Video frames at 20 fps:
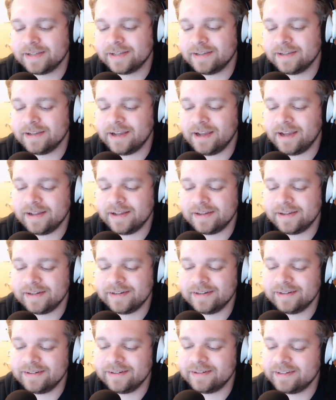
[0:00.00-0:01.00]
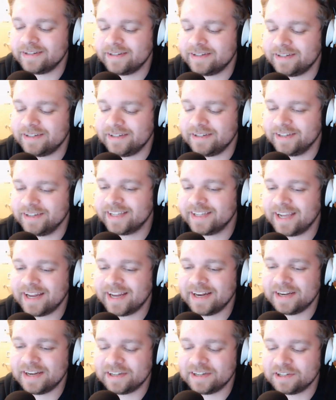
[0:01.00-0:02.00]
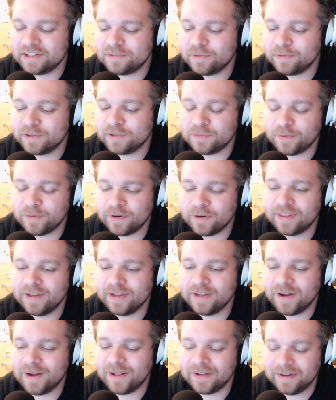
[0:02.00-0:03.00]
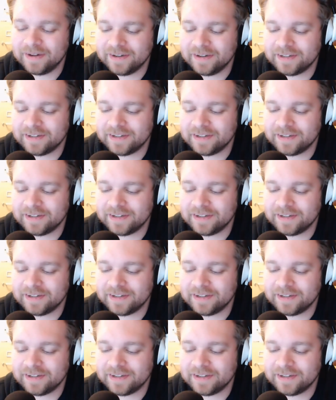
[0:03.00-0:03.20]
And decided it just wasn't worth the dollars to